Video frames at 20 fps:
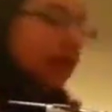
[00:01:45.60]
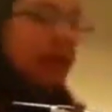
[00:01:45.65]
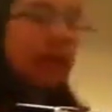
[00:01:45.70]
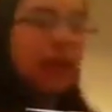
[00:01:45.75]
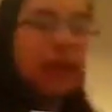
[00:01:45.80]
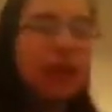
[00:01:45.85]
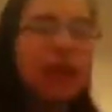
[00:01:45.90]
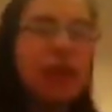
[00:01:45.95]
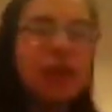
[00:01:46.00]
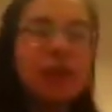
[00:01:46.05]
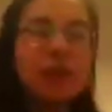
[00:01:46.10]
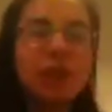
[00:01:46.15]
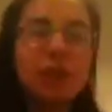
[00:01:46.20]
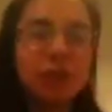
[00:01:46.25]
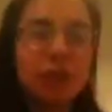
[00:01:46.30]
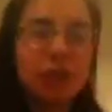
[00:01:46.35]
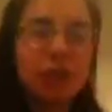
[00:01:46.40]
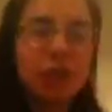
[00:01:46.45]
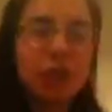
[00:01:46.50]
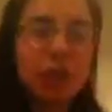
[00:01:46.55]
it's a
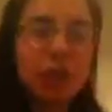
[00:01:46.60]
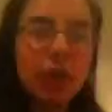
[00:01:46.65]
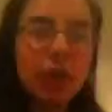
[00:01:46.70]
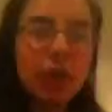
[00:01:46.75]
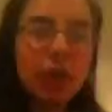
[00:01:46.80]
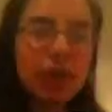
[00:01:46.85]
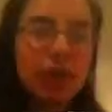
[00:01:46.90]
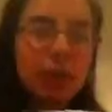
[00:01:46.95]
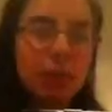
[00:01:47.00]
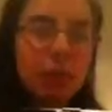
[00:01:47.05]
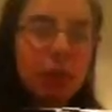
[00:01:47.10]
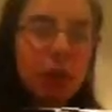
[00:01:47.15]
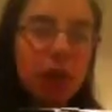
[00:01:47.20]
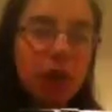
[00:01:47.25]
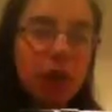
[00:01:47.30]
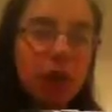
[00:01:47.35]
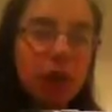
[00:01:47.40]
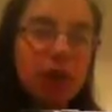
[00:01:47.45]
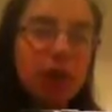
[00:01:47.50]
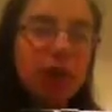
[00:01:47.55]
crystal at this
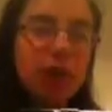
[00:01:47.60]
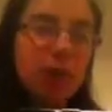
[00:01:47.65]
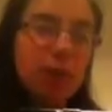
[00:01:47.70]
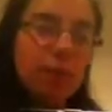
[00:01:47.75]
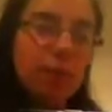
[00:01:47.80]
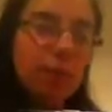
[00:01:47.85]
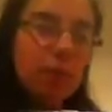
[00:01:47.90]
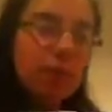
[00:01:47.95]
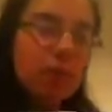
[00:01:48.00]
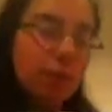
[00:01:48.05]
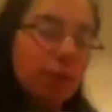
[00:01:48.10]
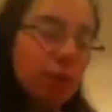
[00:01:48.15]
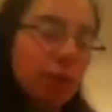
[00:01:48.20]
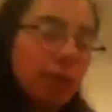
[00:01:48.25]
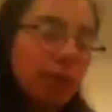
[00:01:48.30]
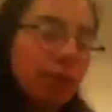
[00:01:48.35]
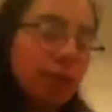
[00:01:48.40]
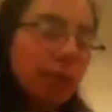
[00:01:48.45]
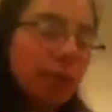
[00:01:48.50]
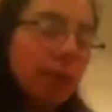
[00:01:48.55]
point, the
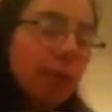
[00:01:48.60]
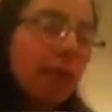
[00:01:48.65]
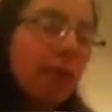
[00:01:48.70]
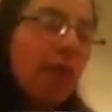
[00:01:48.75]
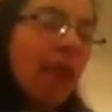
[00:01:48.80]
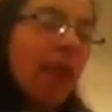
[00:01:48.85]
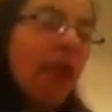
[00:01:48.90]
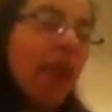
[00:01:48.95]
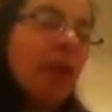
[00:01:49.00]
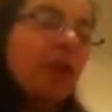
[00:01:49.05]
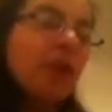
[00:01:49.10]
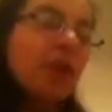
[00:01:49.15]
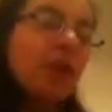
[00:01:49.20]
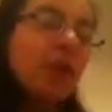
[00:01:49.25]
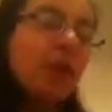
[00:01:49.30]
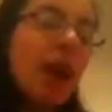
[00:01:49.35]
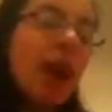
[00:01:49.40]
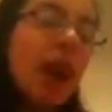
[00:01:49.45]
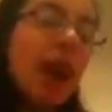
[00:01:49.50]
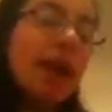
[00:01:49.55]
bromine. And then
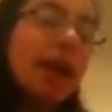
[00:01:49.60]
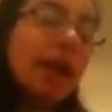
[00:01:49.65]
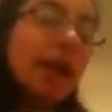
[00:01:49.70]
you add